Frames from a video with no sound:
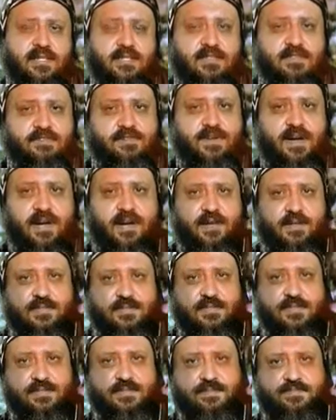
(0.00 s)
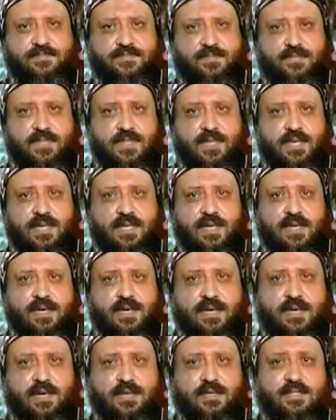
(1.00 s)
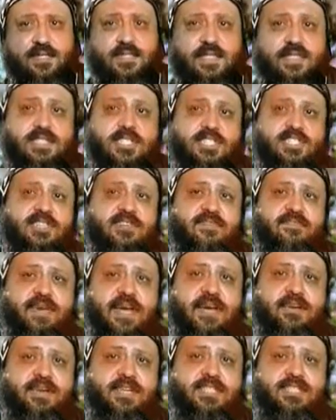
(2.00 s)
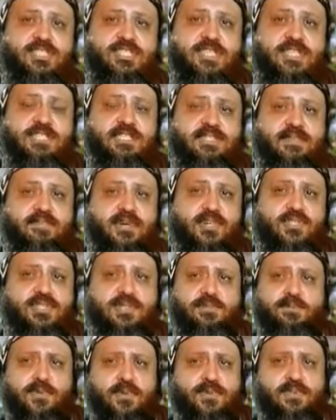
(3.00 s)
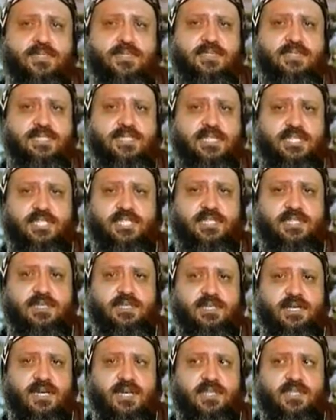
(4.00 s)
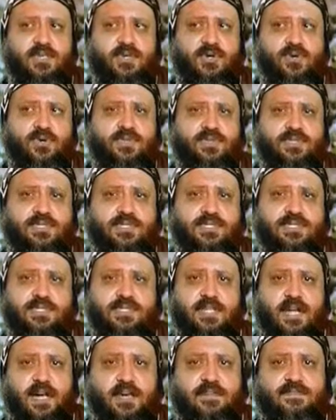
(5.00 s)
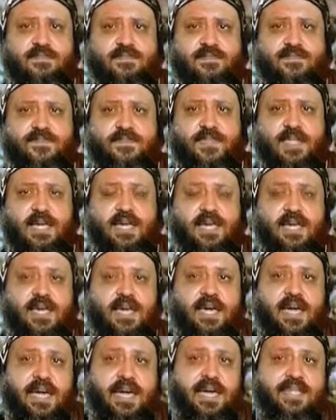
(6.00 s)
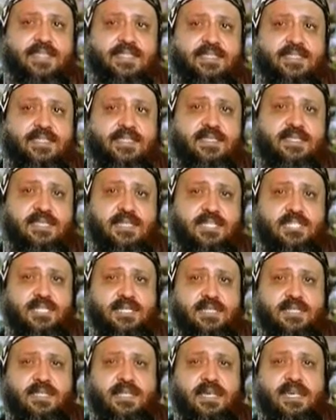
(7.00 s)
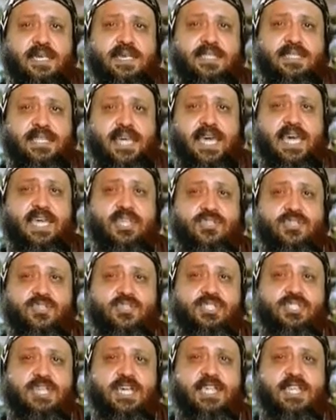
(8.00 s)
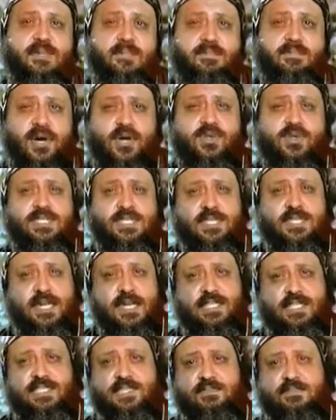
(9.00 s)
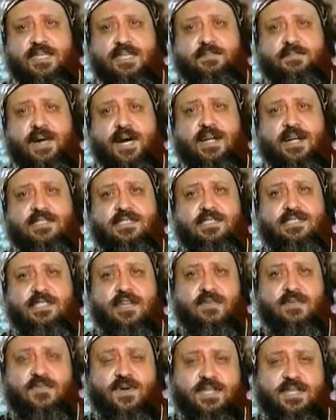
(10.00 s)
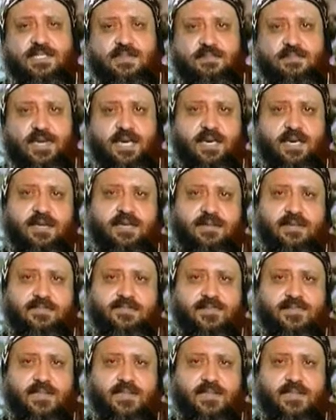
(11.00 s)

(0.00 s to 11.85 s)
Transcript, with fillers: undefiled. The decision of marriage is the most important decision in youth's life. It is a decision taken to share the most intimate parts of one's being